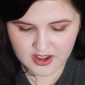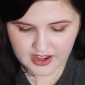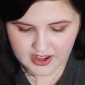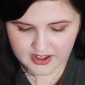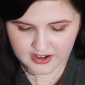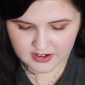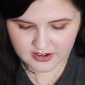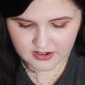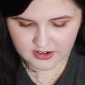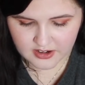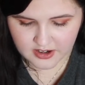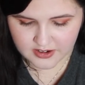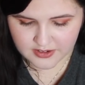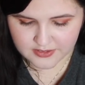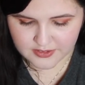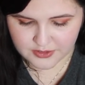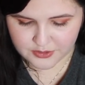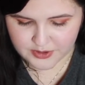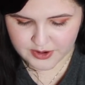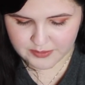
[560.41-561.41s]
and none
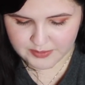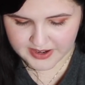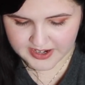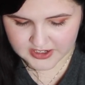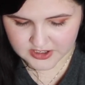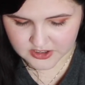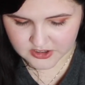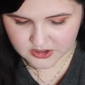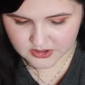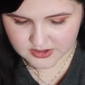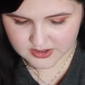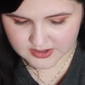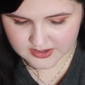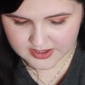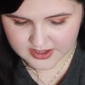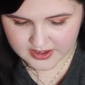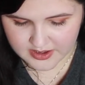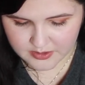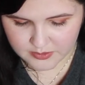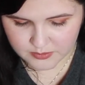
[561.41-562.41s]
of the 3 pages are the
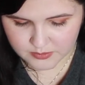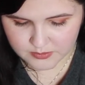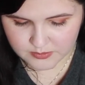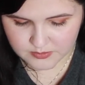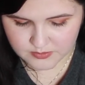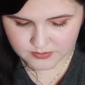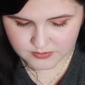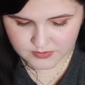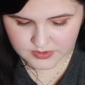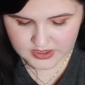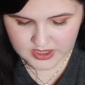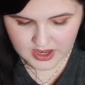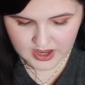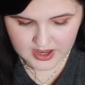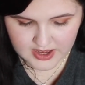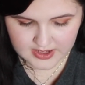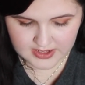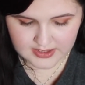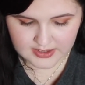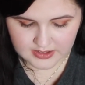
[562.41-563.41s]
same
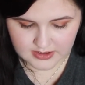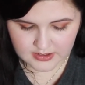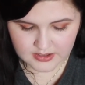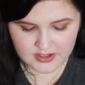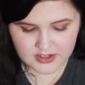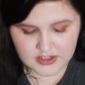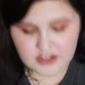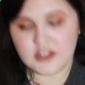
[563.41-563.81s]
size, and